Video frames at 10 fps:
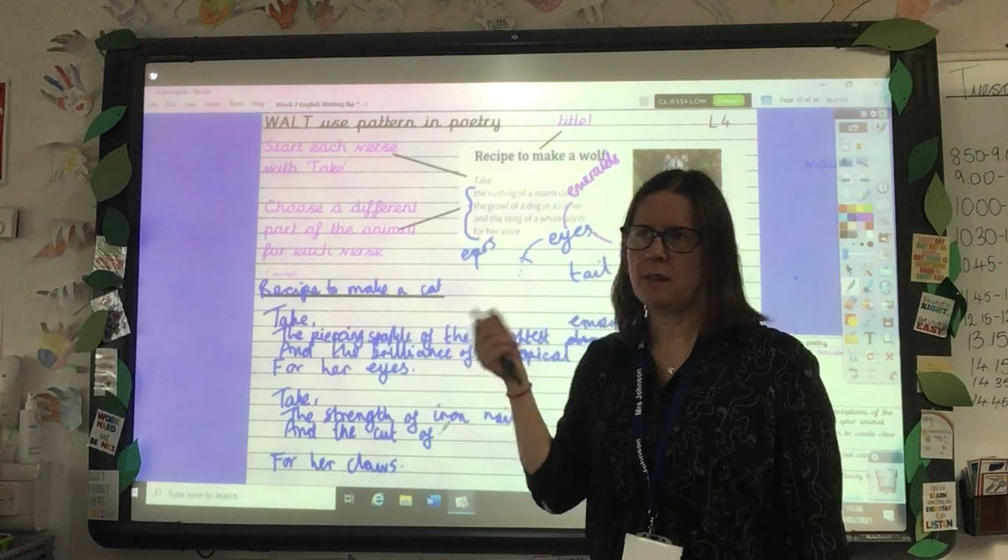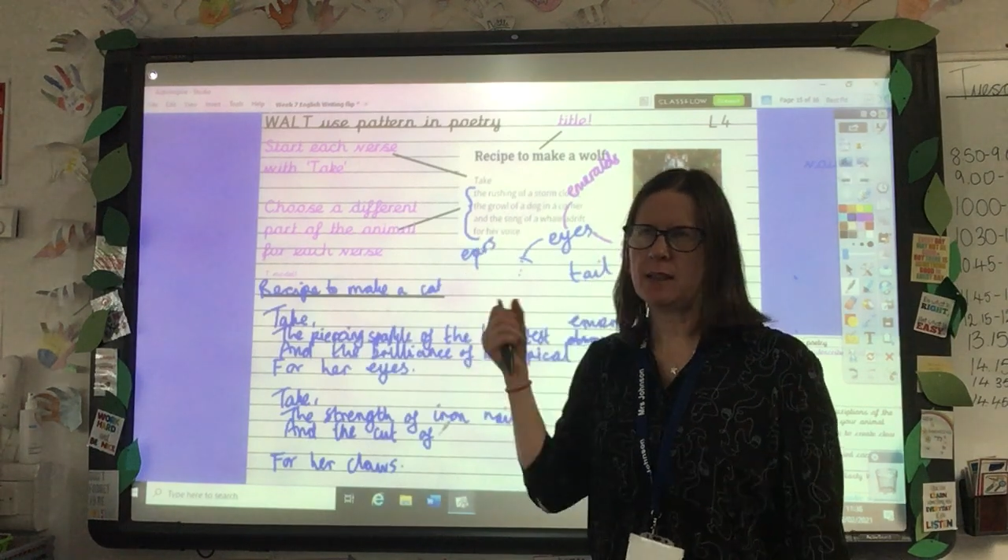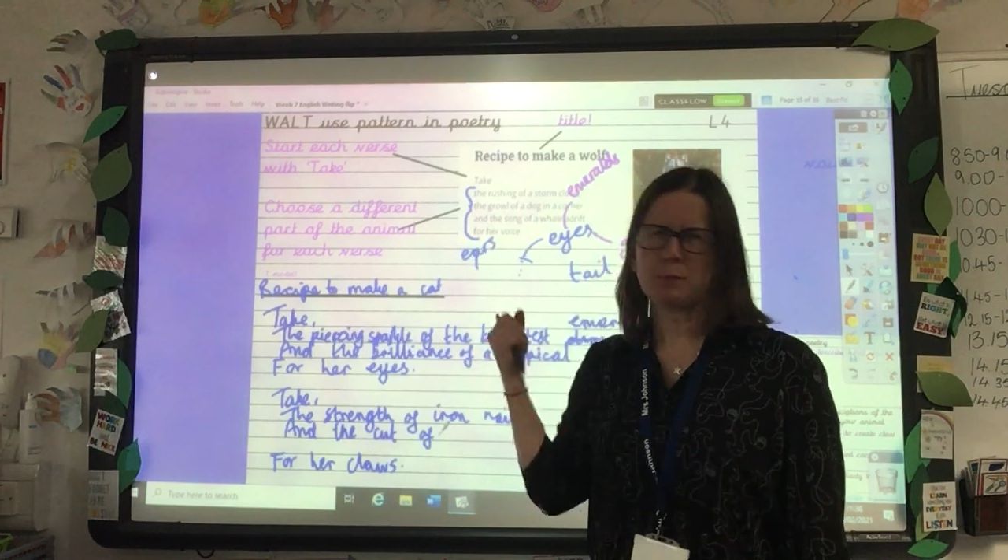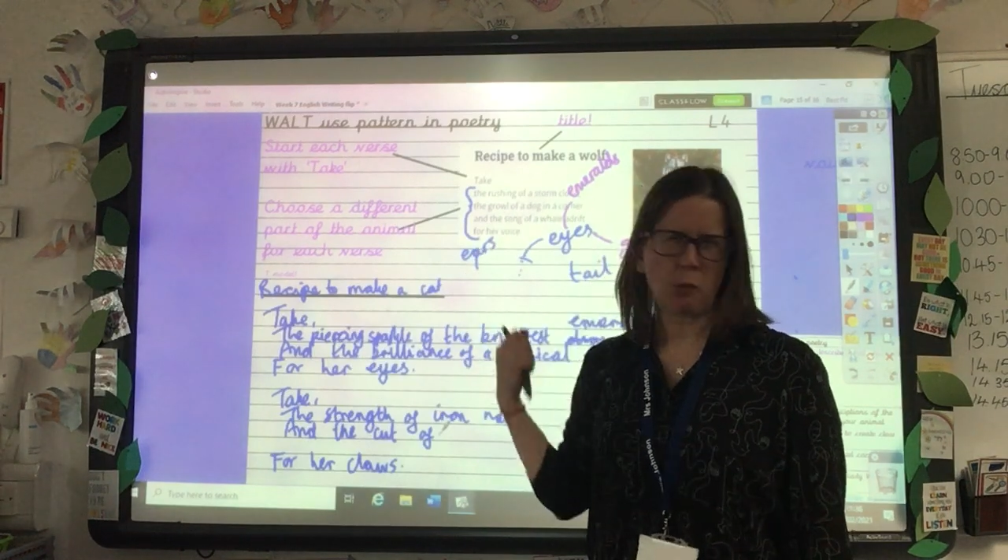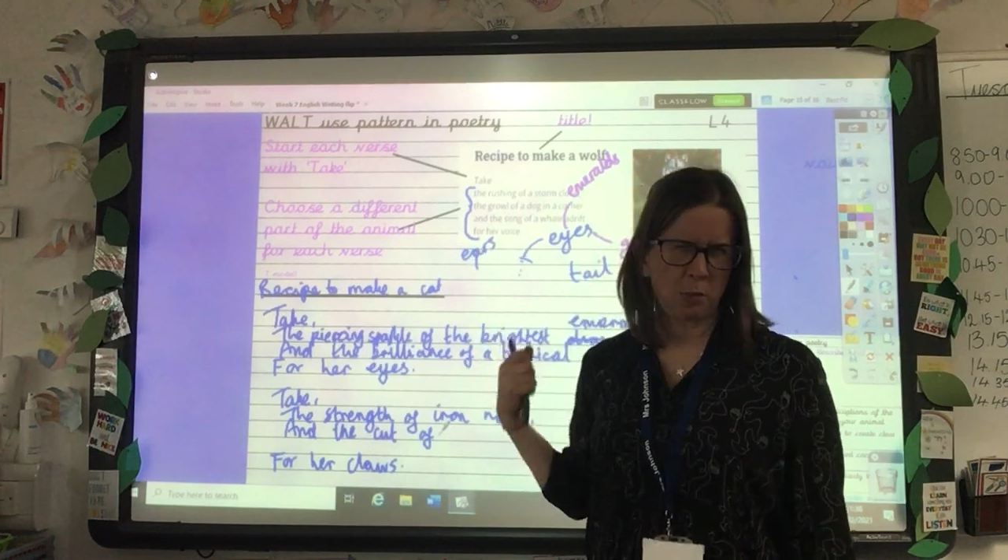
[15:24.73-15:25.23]

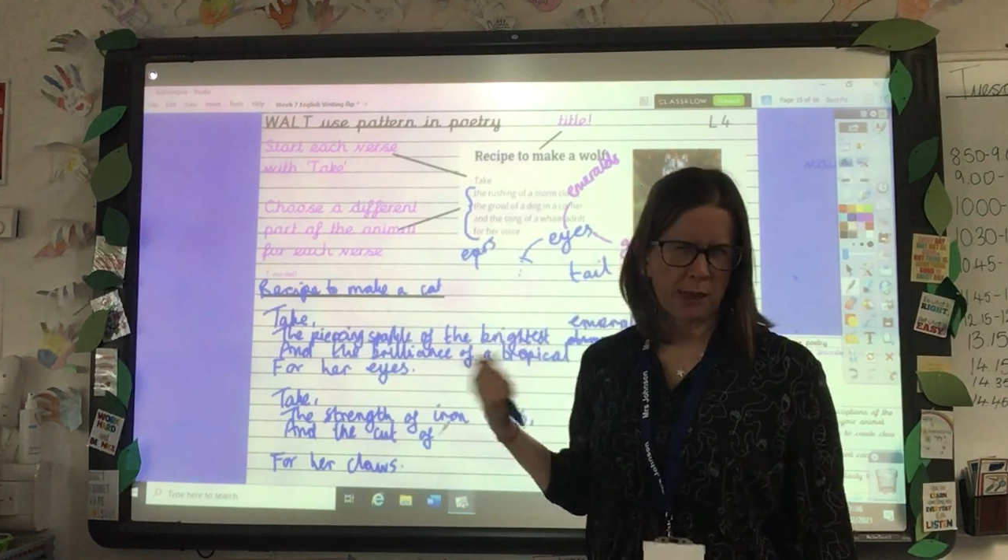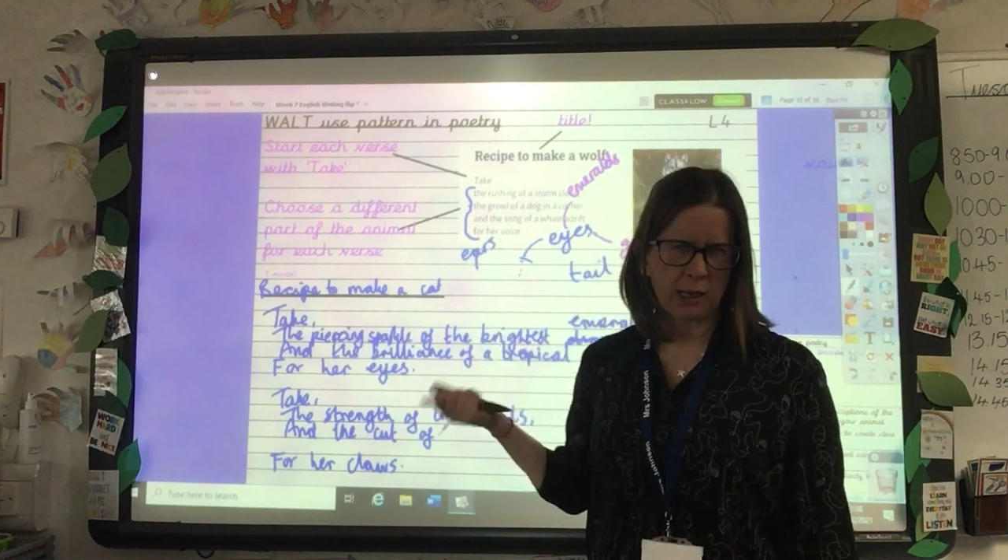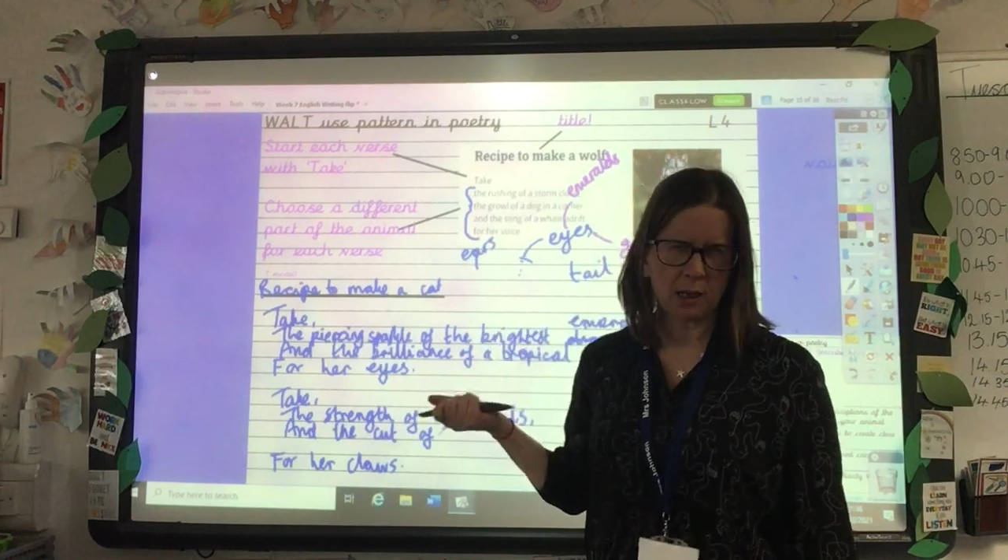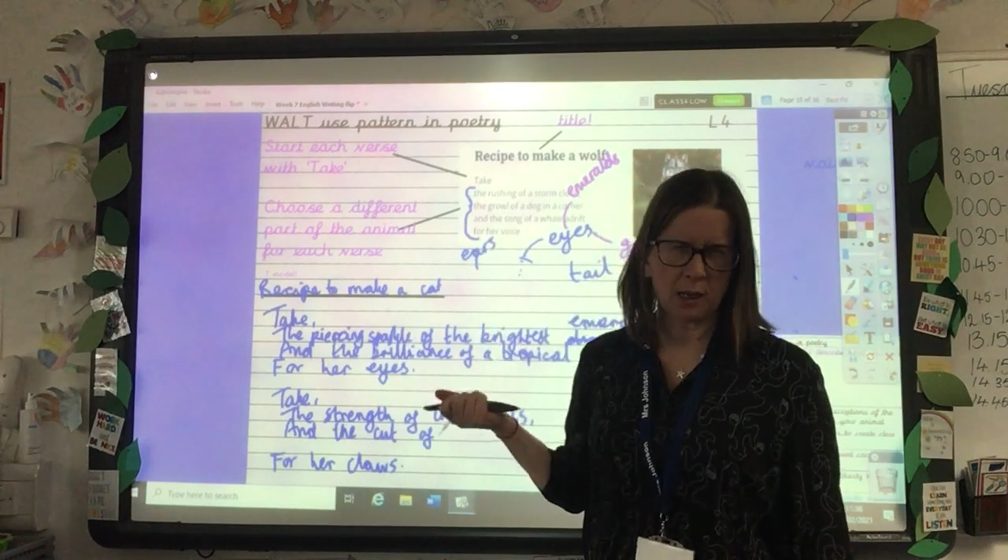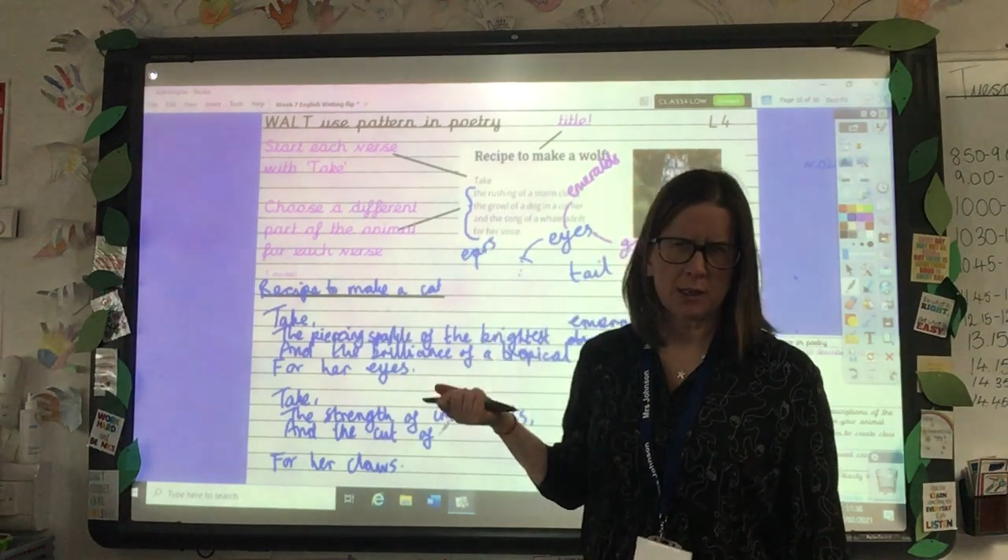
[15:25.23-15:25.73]
That's
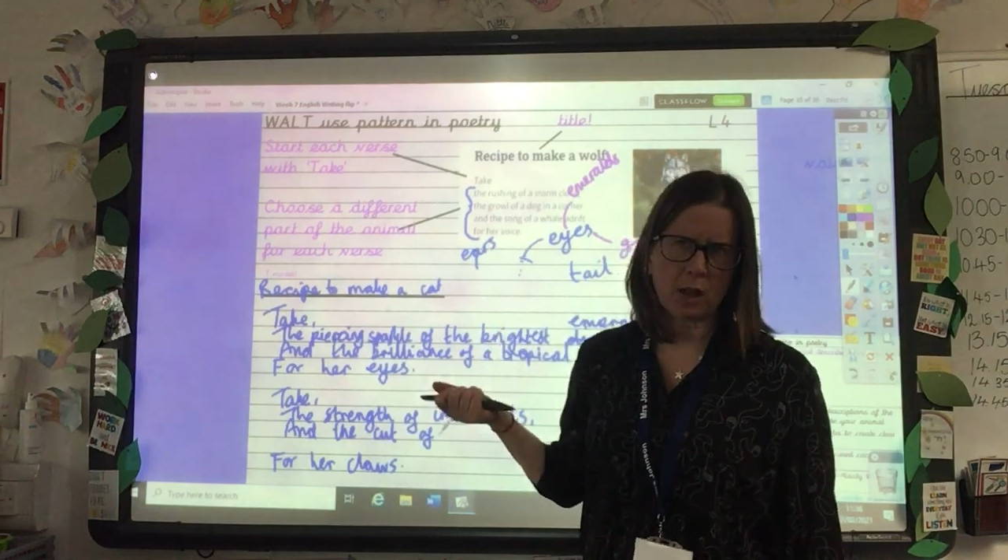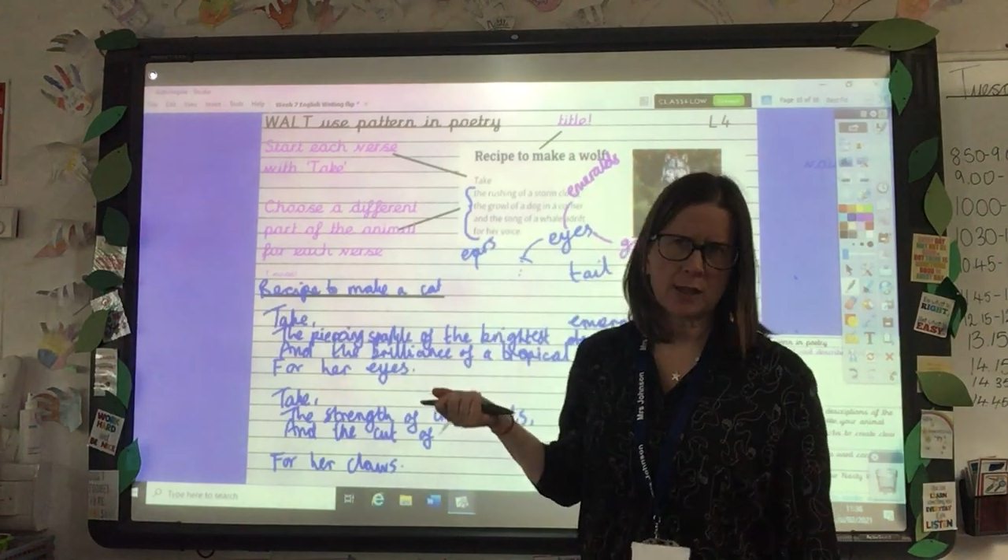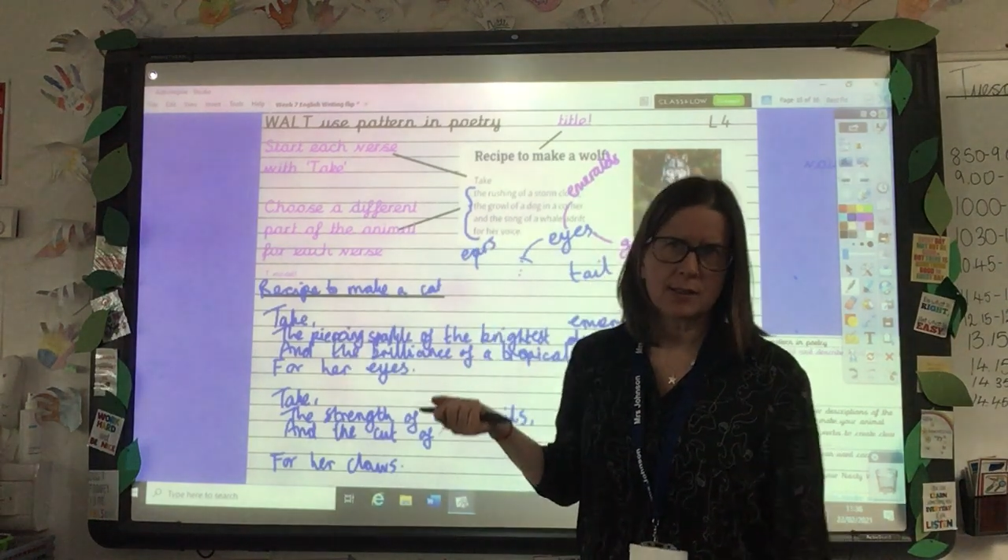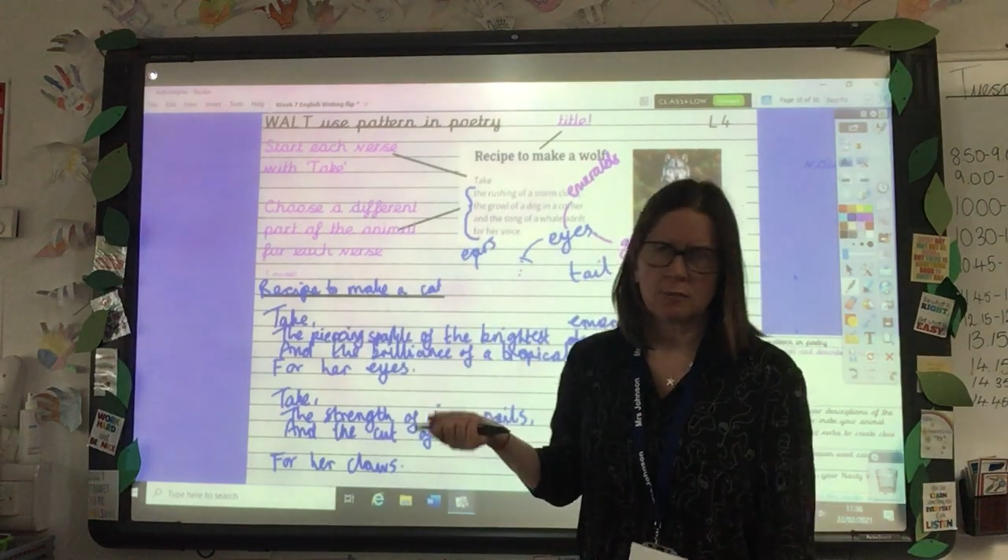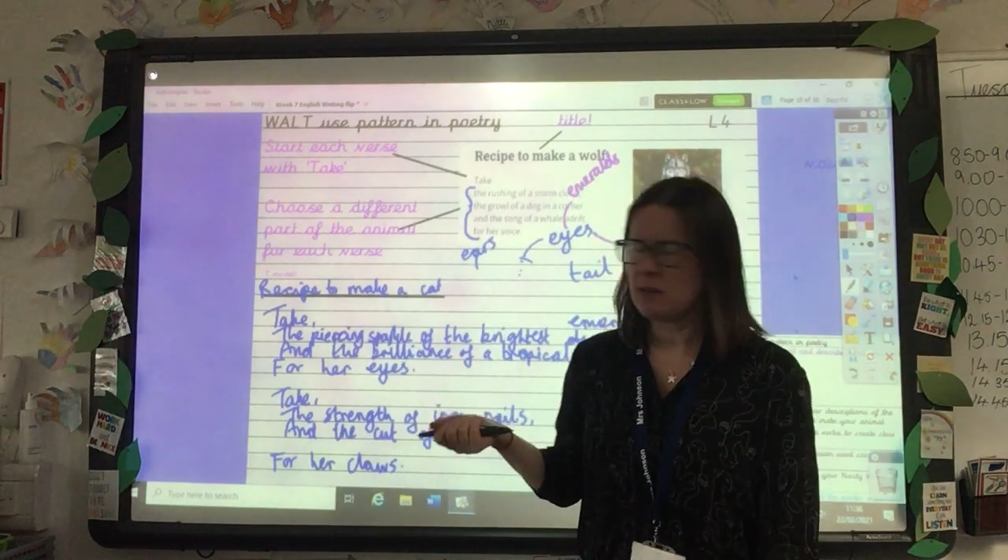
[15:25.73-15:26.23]
probably a nicer